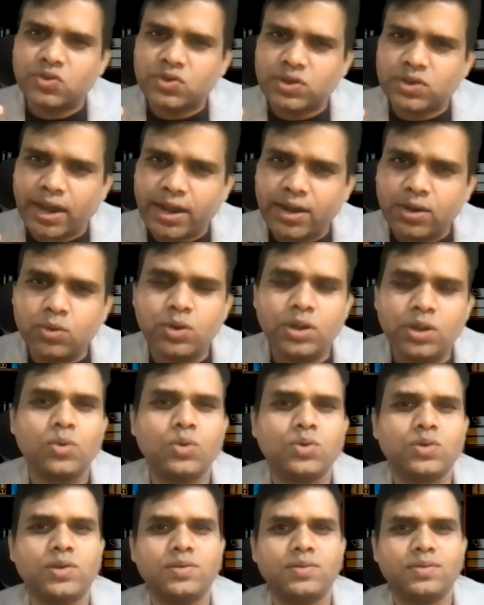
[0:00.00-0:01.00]
childhood
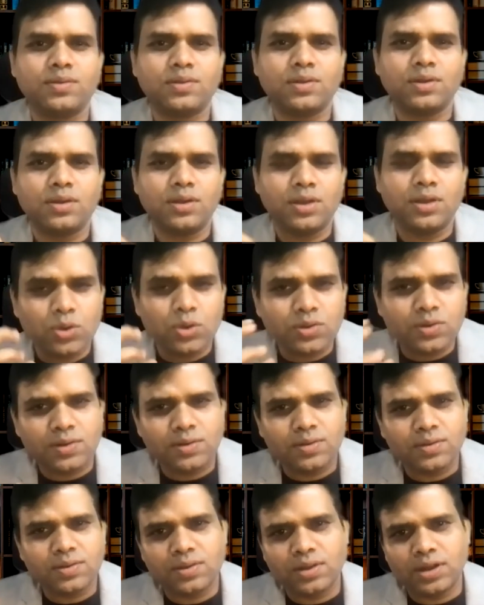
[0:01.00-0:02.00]
innocence,
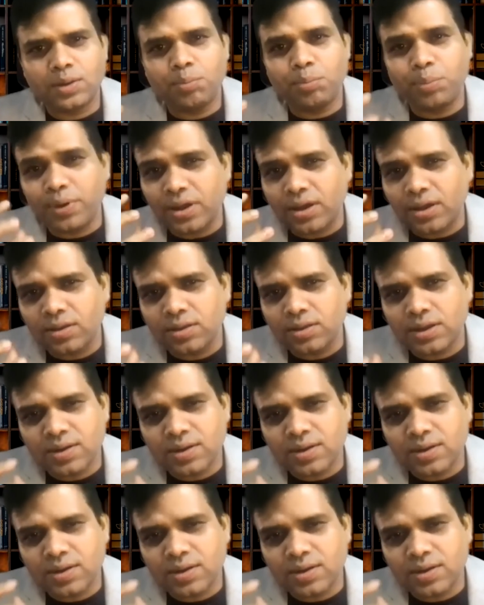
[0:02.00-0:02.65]
that brave,